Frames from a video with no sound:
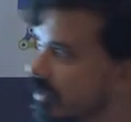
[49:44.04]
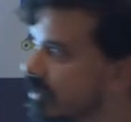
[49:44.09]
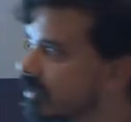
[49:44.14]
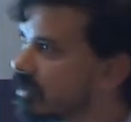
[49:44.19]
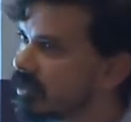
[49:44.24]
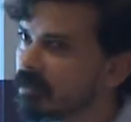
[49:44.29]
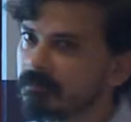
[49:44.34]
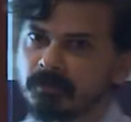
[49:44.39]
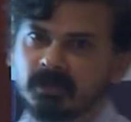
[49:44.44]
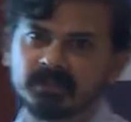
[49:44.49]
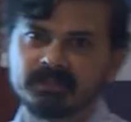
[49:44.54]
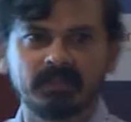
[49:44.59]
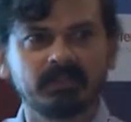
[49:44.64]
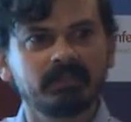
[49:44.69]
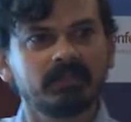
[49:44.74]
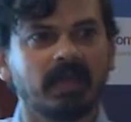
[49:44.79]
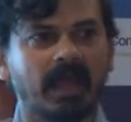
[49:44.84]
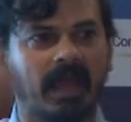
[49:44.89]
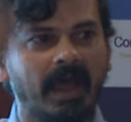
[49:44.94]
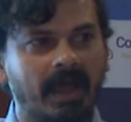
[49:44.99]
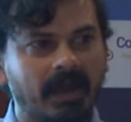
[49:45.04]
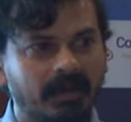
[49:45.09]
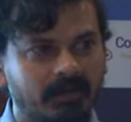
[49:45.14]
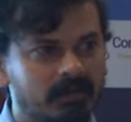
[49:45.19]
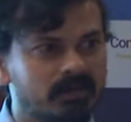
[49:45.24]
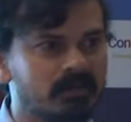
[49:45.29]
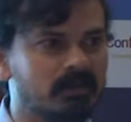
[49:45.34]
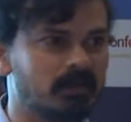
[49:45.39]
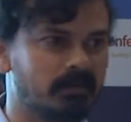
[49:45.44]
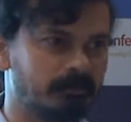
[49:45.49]
uh, represent
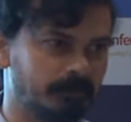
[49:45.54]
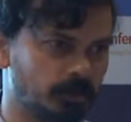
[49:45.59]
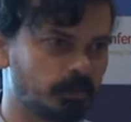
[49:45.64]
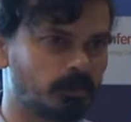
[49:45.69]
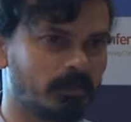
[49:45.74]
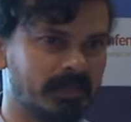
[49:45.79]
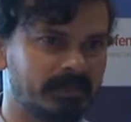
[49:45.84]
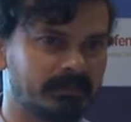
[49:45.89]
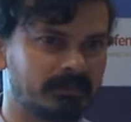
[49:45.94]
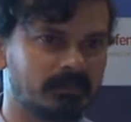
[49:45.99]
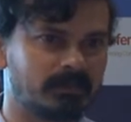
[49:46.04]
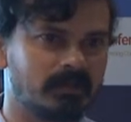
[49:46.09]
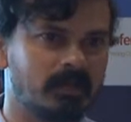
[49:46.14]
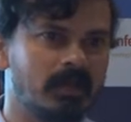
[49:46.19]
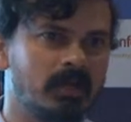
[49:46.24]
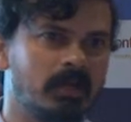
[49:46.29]
and uh, visualize it,